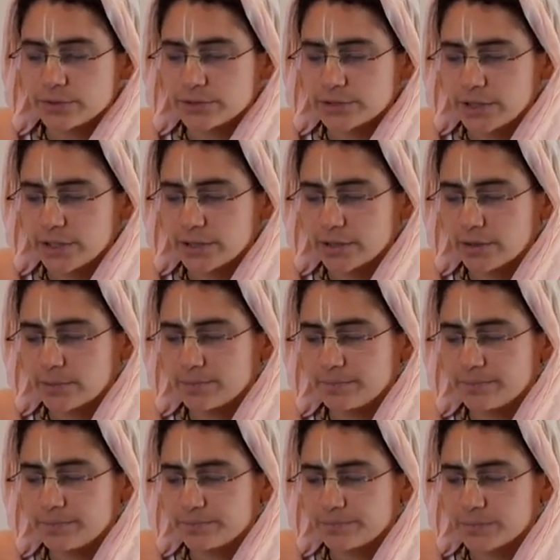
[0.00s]

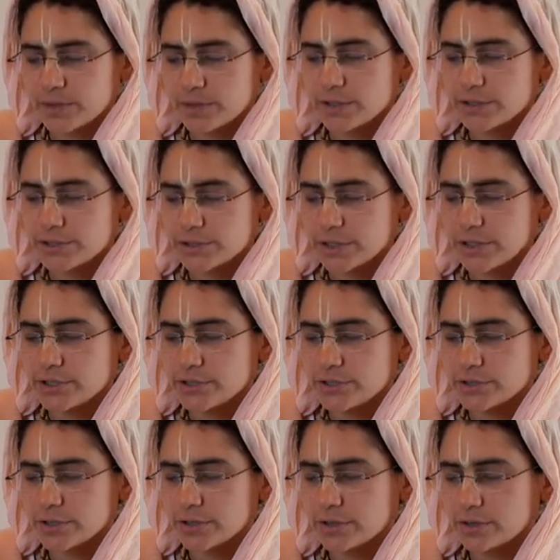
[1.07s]
bhishekam
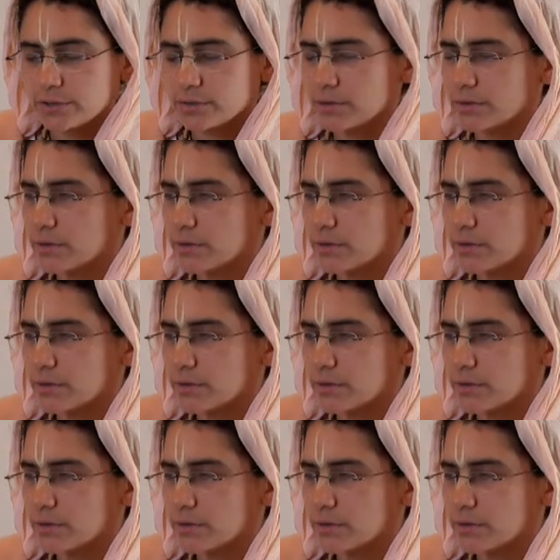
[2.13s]
niskinchnan.